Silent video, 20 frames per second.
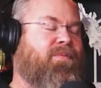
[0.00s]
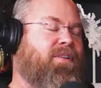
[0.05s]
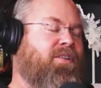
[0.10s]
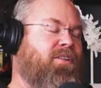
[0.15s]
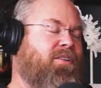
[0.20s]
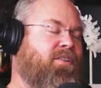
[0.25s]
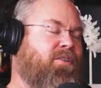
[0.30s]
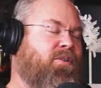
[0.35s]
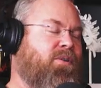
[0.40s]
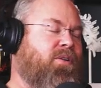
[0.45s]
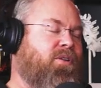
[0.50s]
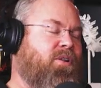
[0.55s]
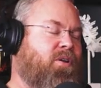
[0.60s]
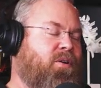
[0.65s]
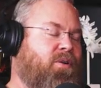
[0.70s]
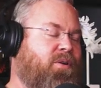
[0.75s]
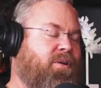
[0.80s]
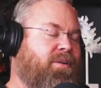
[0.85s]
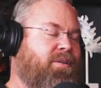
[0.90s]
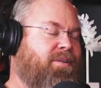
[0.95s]
look,
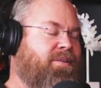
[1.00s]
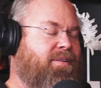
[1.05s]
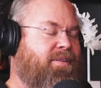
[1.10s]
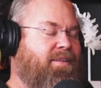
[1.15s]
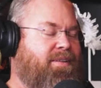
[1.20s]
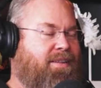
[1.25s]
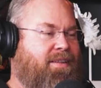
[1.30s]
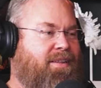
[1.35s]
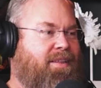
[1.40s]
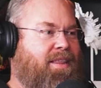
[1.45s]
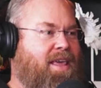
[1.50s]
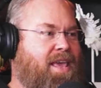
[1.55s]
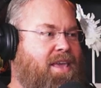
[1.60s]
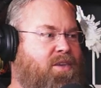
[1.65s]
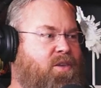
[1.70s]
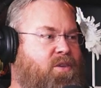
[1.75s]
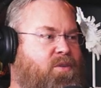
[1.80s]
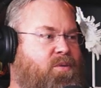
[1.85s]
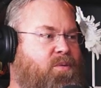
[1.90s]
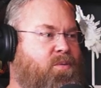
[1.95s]
Lauren,
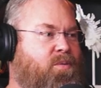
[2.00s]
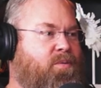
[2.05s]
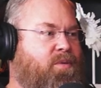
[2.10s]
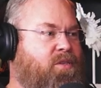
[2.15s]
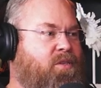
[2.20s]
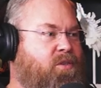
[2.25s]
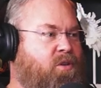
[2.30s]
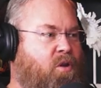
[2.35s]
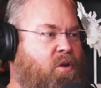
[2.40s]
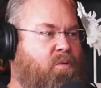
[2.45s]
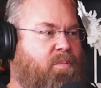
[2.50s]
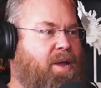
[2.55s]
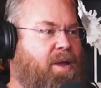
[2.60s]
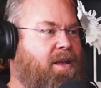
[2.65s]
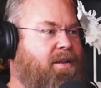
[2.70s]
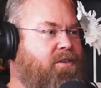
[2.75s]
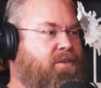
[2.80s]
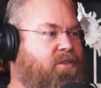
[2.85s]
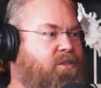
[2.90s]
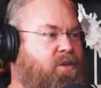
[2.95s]
thank you so
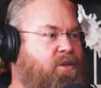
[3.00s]
much.